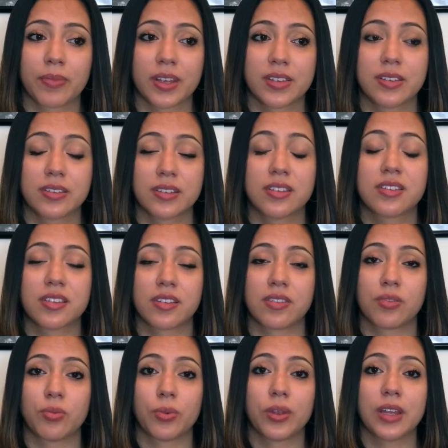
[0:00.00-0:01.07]

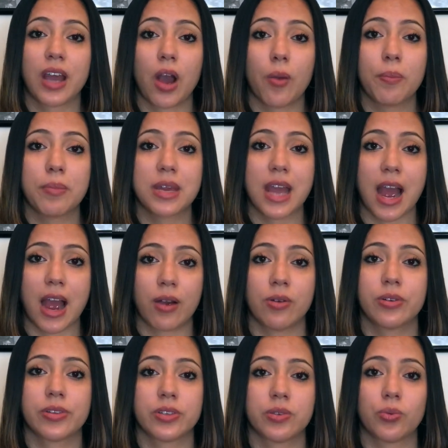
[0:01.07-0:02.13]
statistics really helped me
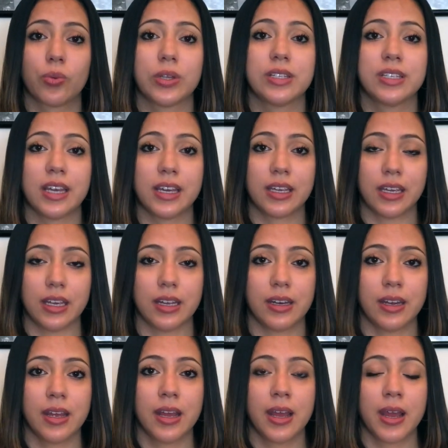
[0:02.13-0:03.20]
out when
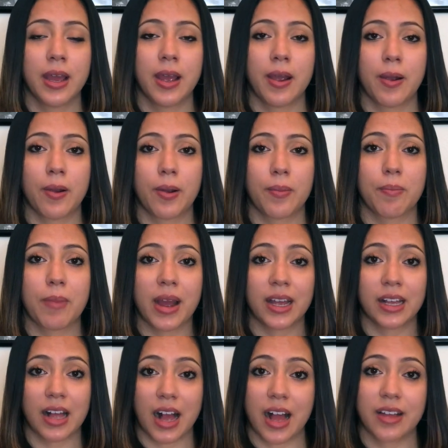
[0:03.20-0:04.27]
taking my
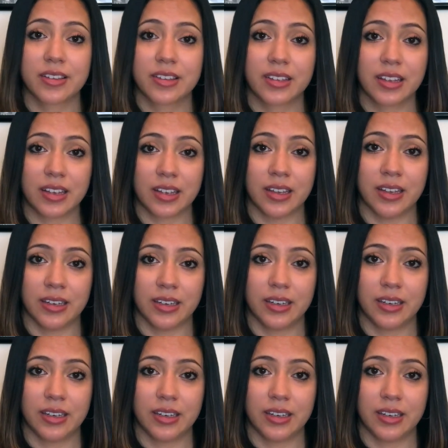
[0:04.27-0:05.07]
class in